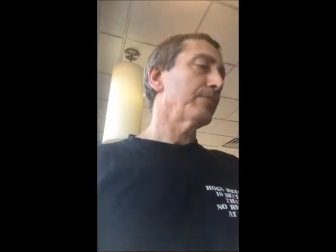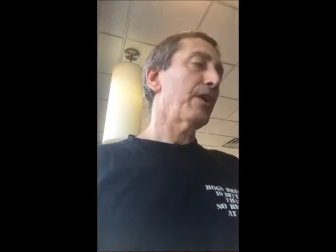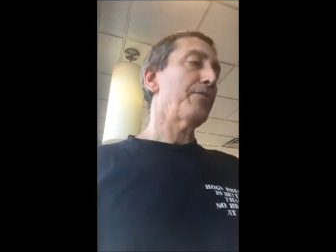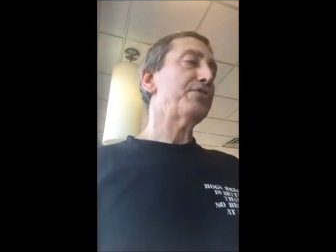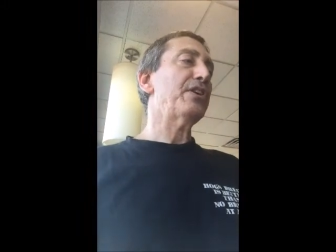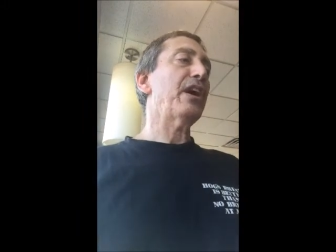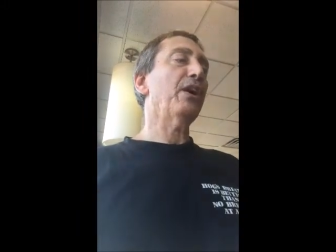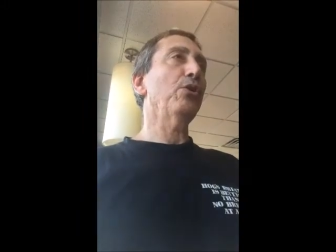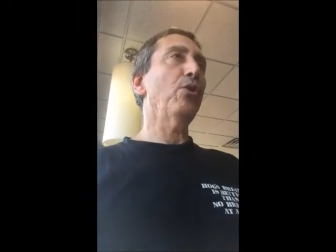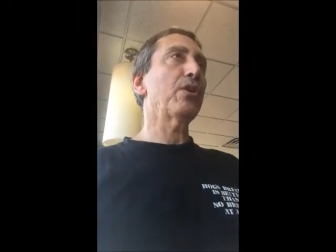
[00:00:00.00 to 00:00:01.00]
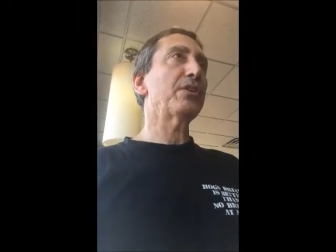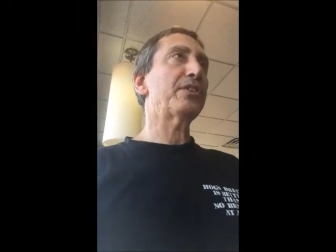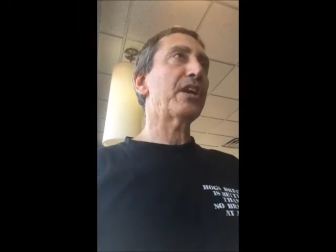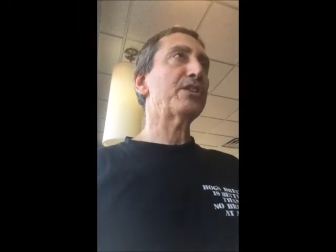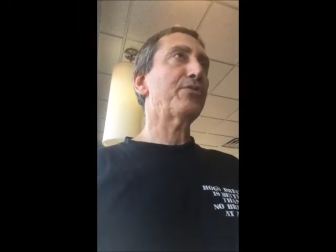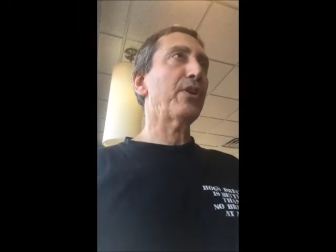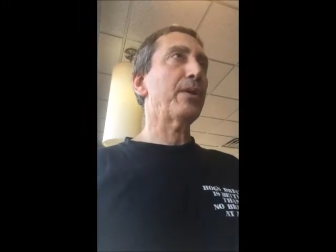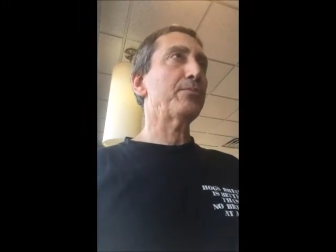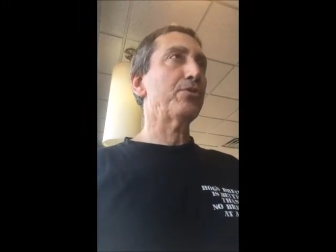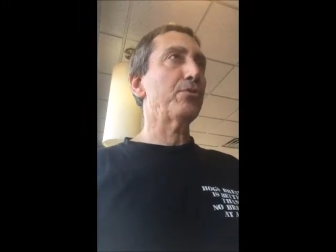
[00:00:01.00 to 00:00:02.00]
you ever see how long it takes for
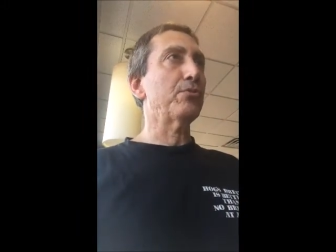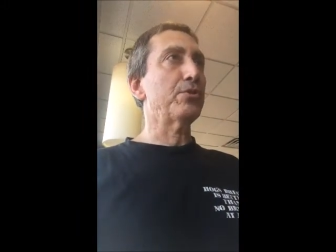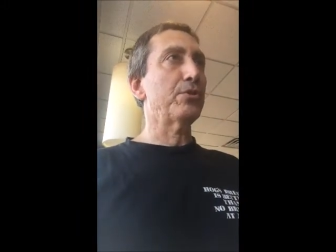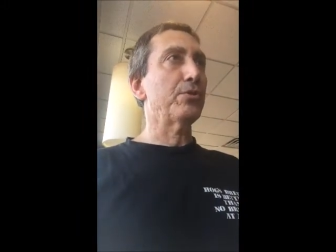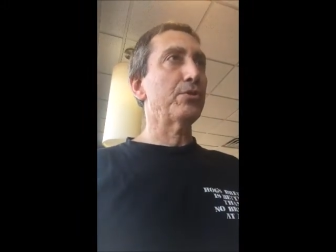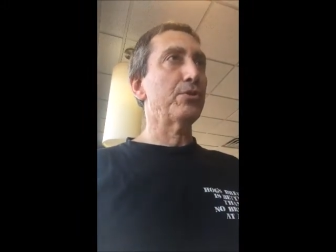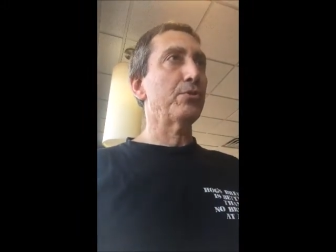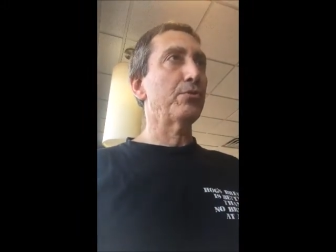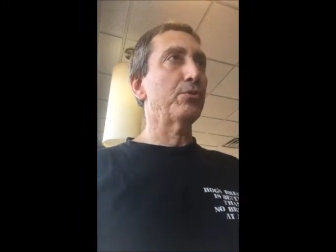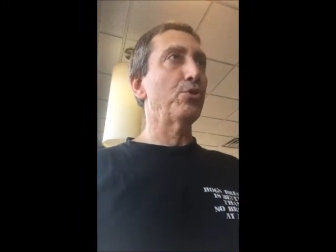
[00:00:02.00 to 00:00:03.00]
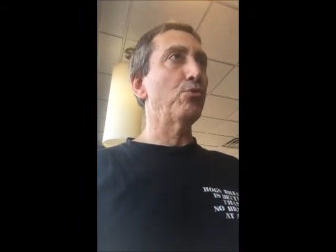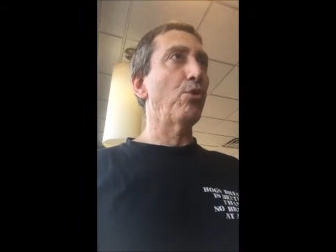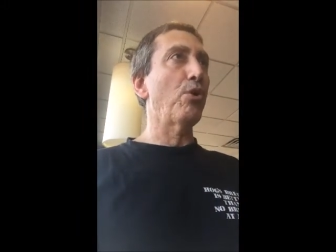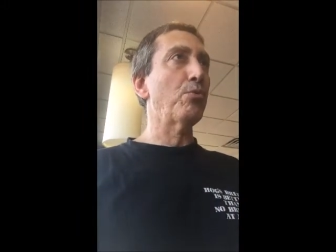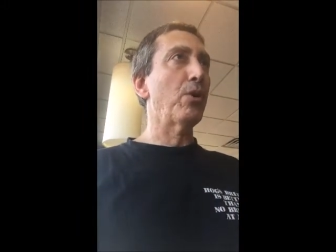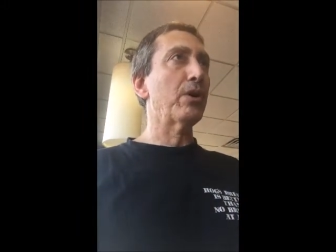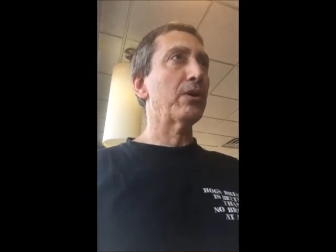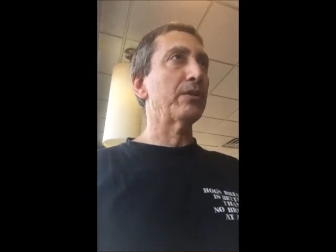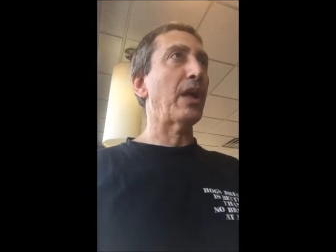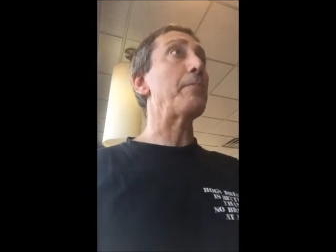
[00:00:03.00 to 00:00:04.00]
them to to, to they do, do road work?
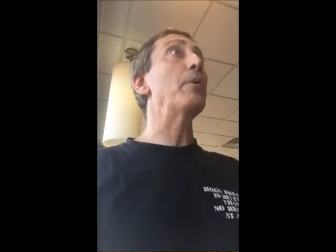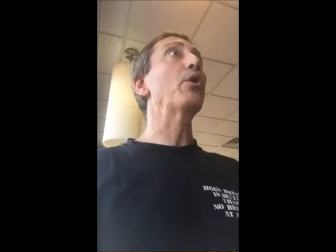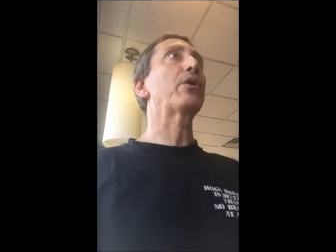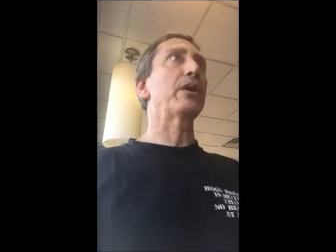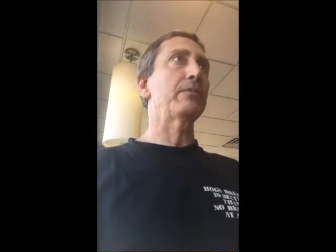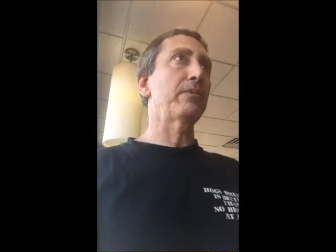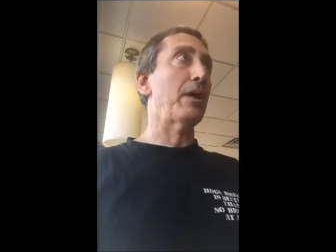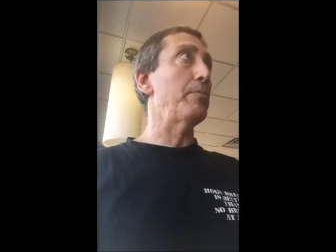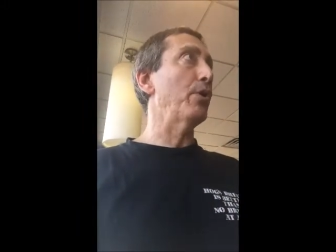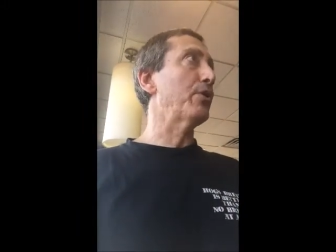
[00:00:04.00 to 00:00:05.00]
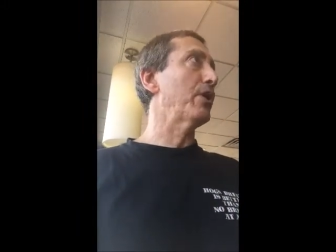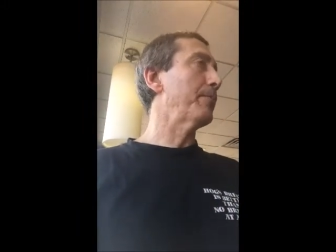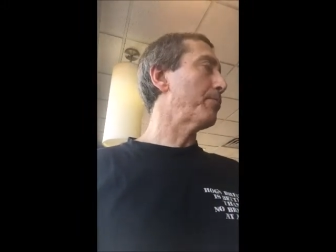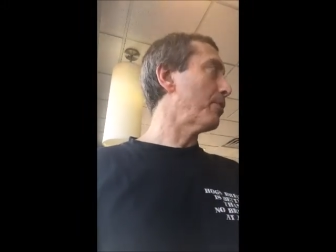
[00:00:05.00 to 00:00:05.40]
They, they milk it. it. They, they milk it on it.